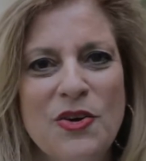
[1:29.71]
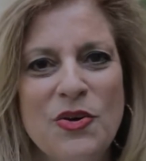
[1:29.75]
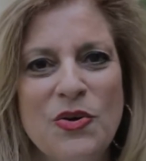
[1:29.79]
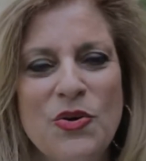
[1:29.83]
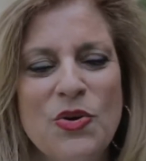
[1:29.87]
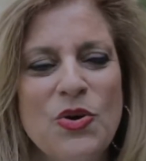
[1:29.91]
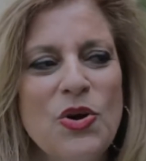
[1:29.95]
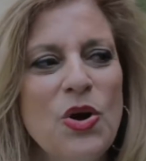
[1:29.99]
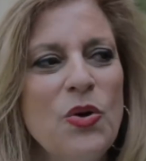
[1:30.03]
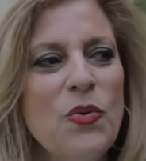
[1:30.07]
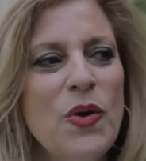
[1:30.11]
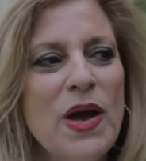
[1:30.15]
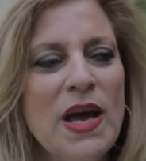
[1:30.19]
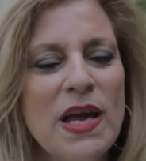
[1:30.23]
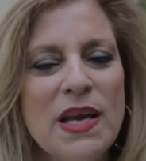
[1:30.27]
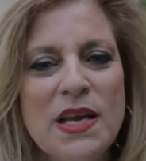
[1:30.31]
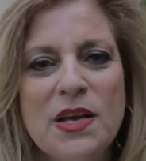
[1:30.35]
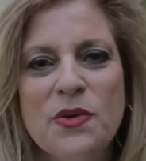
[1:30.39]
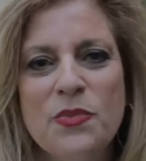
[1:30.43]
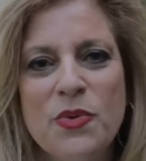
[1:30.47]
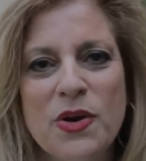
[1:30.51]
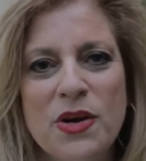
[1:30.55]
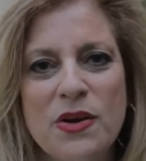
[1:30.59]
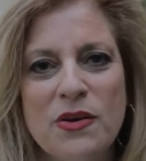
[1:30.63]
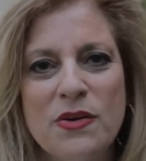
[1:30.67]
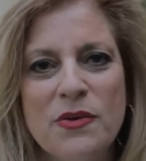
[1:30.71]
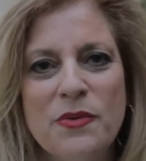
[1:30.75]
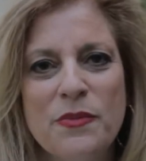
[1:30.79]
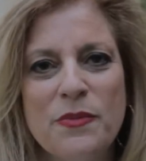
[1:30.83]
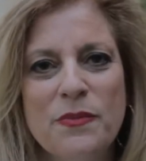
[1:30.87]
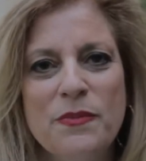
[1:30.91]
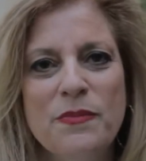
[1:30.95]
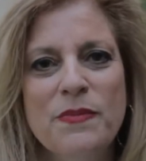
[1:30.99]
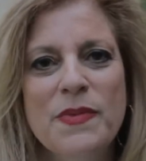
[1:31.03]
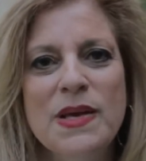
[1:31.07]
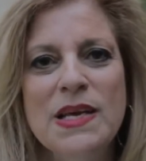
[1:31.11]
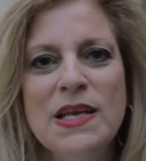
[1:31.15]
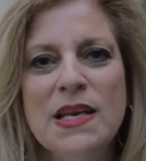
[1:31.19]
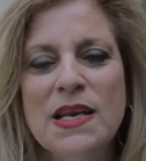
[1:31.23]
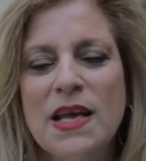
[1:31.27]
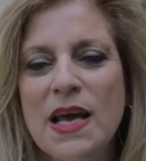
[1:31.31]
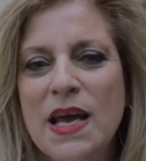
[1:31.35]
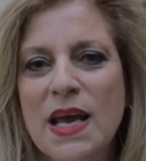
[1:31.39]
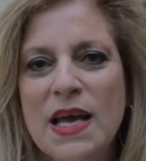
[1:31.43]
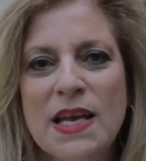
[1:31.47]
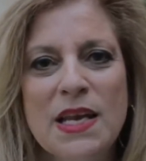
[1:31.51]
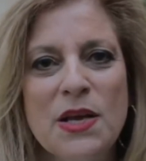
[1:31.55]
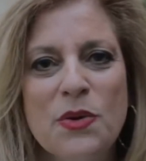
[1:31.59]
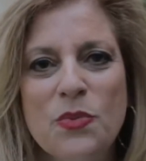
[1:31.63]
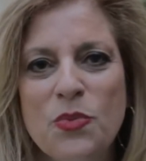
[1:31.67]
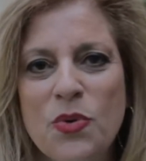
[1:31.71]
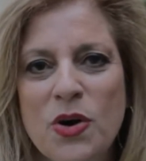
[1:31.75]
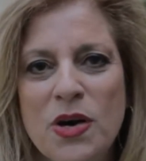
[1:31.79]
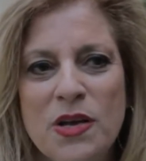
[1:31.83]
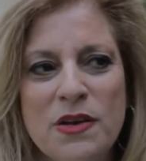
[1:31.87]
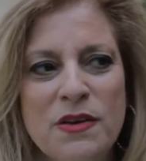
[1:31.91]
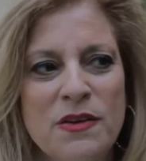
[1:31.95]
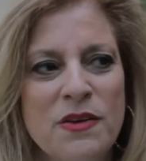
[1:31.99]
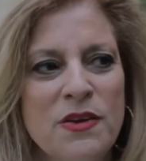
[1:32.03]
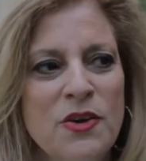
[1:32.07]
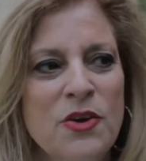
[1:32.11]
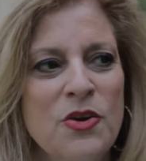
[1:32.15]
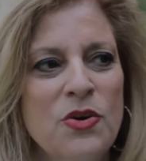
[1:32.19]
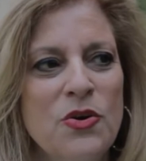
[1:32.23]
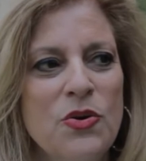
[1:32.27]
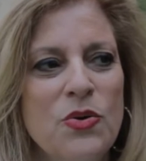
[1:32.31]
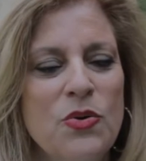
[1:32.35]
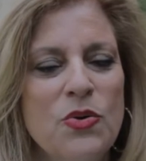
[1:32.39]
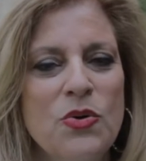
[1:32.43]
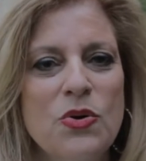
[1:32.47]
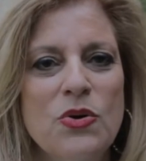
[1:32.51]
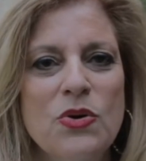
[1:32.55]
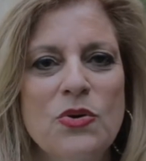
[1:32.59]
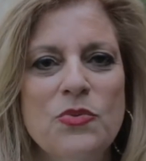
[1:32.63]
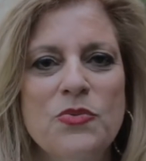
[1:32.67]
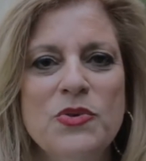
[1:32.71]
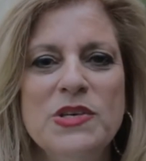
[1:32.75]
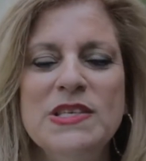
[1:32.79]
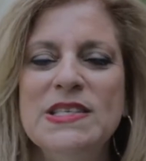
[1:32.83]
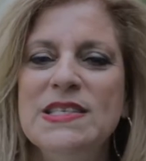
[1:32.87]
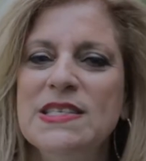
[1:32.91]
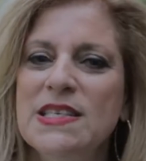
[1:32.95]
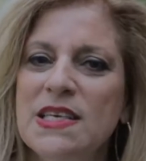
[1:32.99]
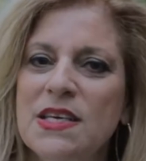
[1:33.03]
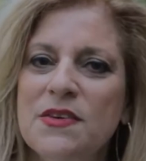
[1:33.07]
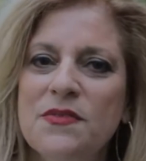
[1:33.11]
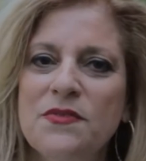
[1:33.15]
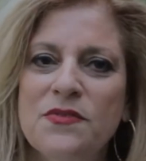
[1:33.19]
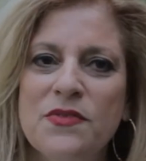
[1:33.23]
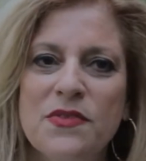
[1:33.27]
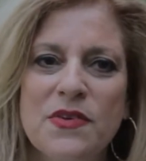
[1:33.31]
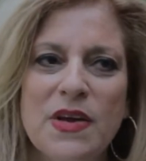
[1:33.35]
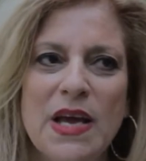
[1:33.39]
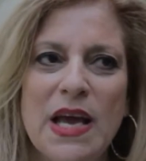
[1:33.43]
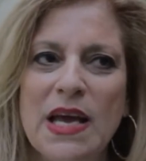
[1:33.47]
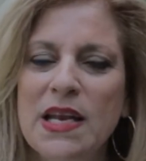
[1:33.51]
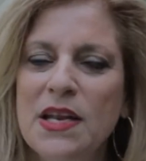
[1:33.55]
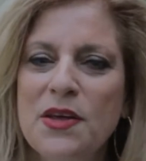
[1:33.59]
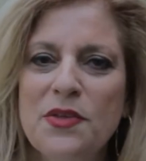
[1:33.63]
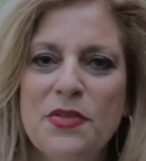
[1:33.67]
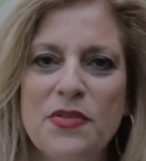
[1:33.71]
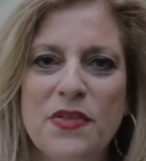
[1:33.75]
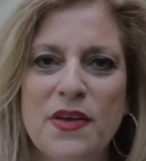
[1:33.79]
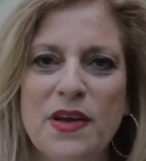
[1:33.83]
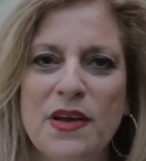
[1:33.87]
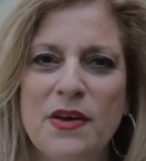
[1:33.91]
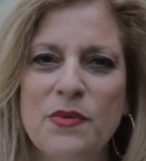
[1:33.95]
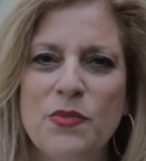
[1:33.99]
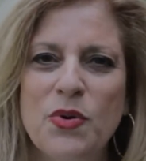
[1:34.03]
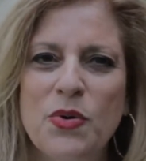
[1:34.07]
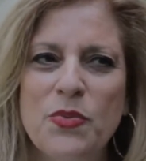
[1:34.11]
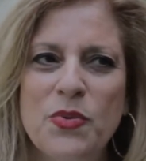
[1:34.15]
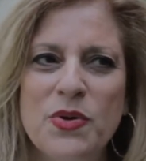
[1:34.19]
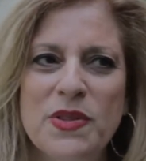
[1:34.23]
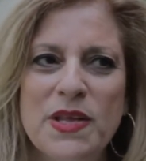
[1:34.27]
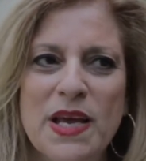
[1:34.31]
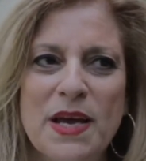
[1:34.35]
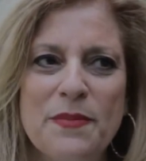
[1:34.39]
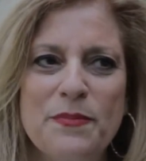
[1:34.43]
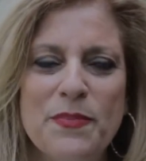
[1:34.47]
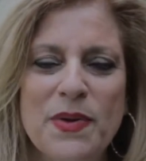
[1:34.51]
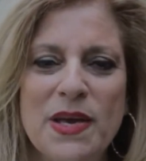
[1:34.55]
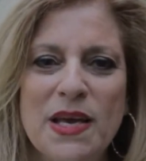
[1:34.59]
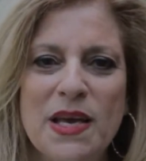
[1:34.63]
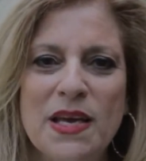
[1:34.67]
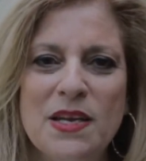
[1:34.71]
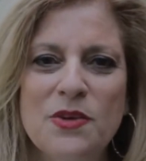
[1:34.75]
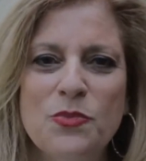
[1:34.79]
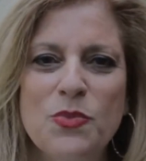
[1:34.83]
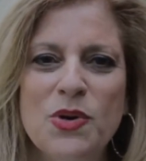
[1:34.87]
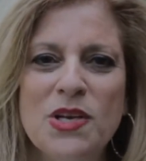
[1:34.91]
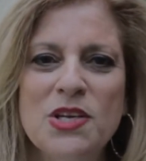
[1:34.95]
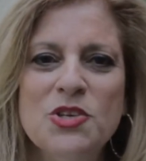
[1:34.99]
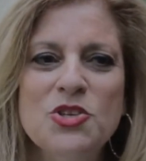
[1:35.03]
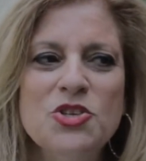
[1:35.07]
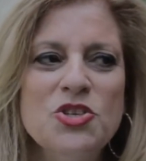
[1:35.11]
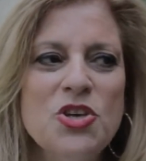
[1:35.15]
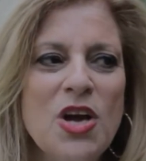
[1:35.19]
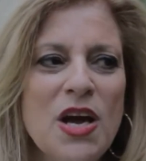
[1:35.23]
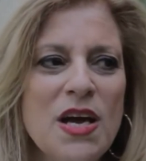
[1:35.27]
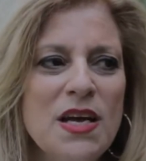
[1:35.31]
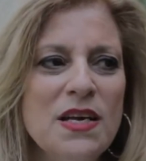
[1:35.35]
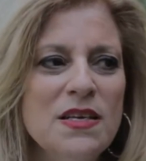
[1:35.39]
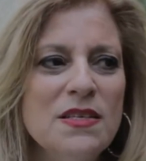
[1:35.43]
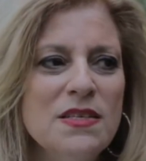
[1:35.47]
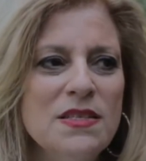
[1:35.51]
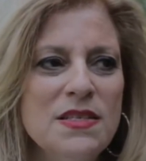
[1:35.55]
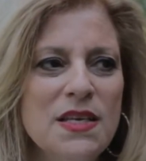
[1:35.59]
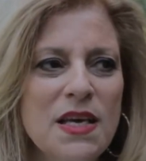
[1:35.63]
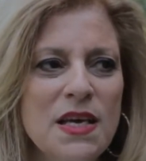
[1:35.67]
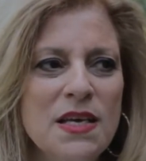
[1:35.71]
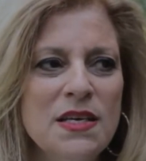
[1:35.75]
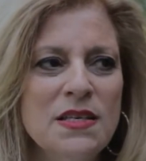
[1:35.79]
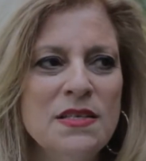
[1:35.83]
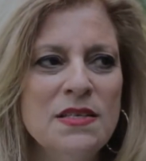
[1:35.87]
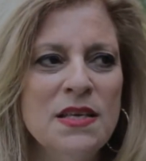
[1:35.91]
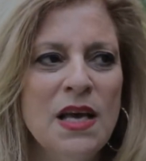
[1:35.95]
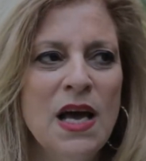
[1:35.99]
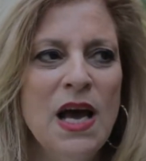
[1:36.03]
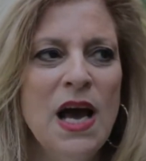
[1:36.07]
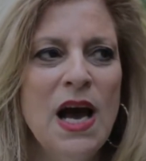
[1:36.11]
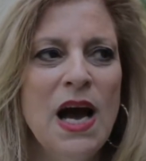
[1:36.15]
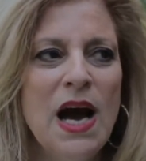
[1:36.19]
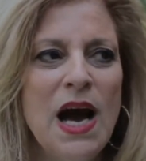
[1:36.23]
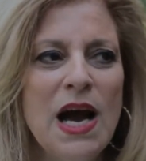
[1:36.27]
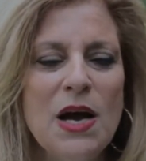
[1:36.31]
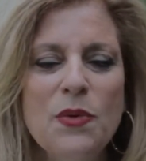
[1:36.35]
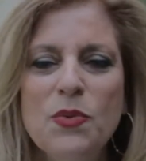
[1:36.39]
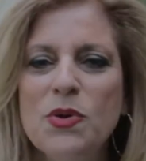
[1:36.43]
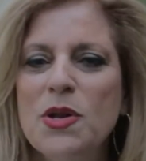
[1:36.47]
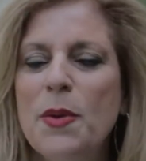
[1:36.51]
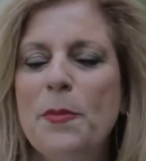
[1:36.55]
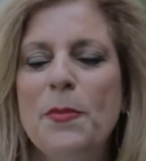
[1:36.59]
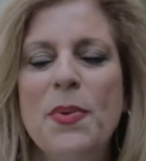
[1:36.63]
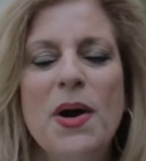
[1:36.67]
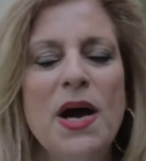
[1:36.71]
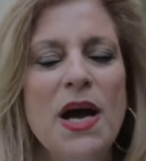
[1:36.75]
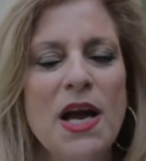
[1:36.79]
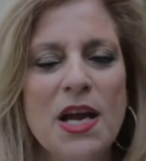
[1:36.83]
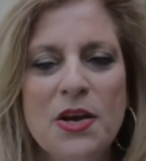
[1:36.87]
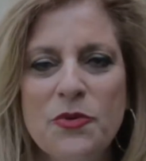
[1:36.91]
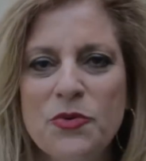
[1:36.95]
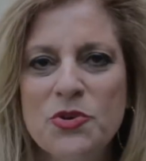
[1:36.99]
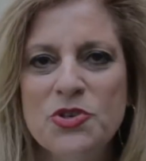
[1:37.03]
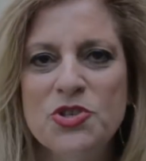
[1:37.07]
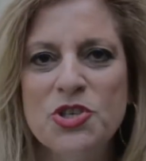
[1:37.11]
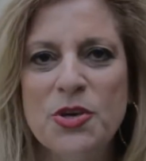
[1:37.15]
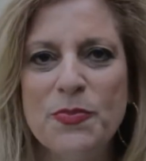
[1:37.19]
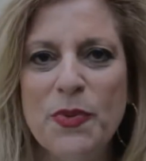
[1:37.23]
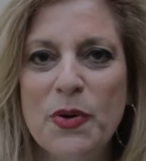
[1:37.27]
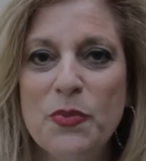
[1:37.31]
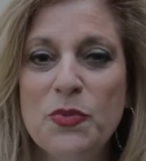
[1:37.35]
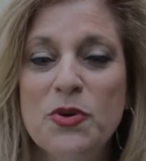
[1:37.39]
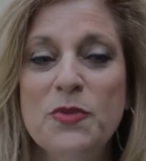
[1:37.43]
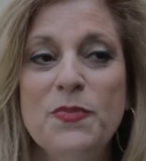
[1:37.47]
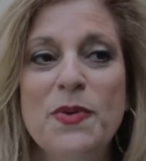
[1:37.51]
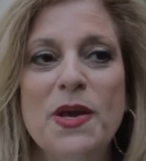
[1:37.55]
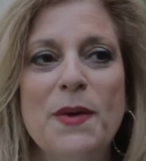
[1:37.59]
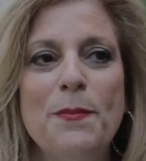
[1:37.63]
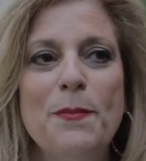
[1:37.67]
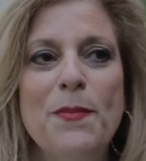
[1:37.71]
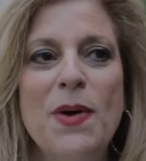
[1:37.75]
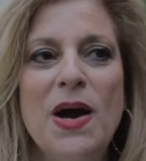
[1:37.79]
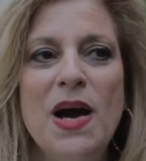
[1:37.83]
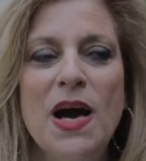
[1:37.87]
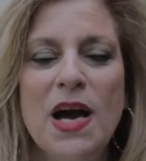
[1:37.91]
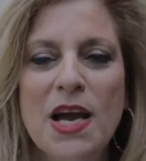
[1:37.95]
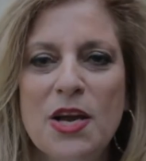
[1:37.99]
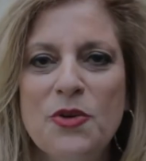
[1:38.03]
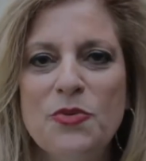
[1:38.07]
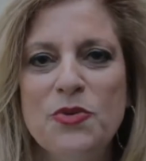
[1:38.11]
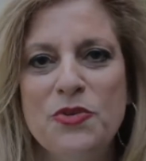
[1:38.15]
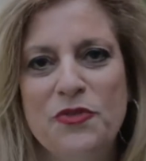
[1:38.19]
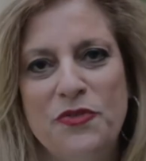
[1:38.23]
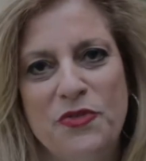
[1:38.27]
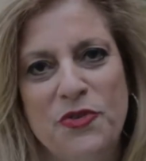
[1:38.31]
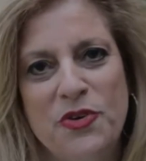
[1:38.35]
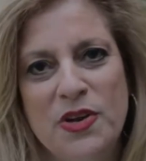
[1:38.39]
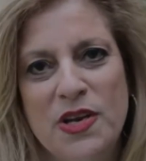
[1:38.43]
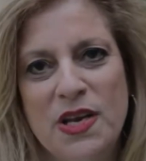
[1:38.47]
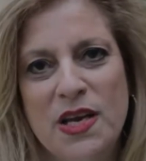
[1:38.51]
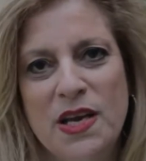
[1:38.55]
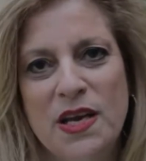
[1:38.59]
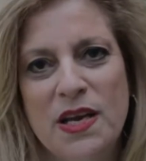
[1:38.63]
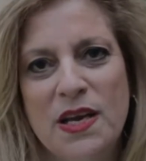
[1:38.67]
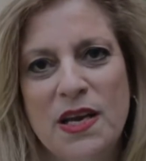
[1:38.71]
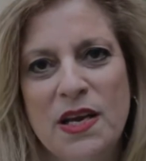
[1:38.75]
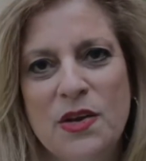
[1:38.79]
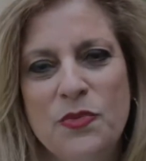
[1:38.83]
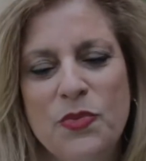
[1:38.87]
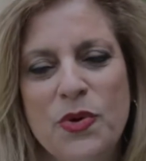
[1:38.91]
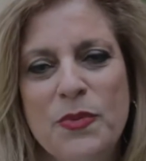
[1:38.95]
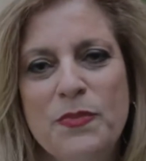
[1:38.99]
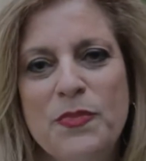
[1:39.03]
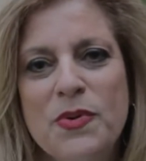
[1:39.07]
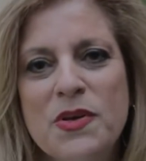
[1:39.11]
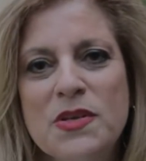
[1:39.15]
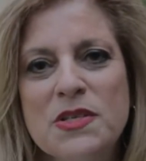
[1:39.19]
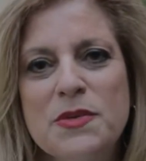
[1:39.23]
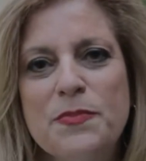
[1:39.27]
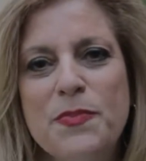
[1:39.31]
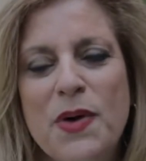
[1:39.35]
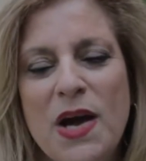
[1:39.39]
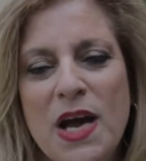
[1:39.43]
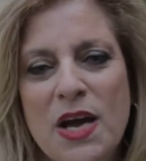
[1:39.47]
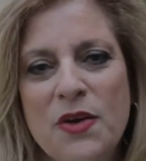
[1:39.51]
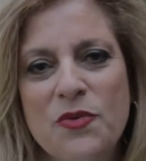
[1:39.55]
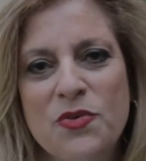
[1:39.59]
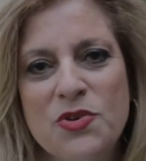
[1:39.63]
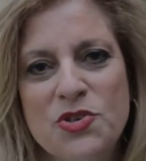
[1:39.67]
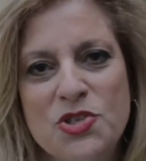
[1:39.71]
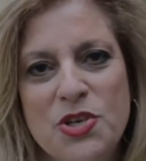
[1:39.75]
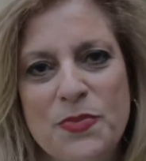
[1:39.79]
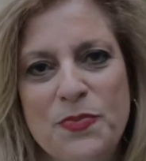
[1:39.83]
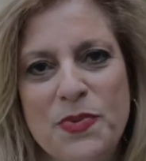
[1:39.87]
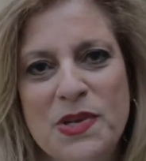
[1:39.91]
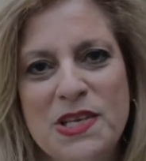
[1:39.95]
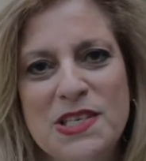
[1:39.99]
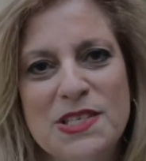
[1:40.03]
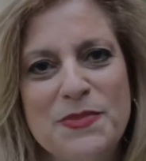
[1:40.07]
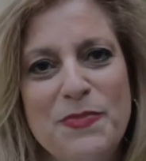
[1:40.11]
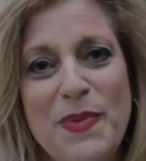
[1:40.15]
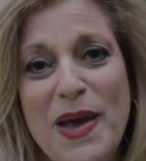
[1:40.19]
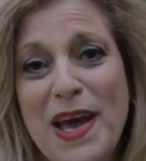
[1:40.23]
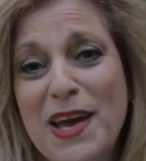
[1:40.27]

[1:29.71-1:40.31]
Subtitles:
Or go anywhere, meet anyone, or receive anything, what would that be? And when a child says, I want a pirate ship, I want to be a pirate for a day, and we build a pirate ship in his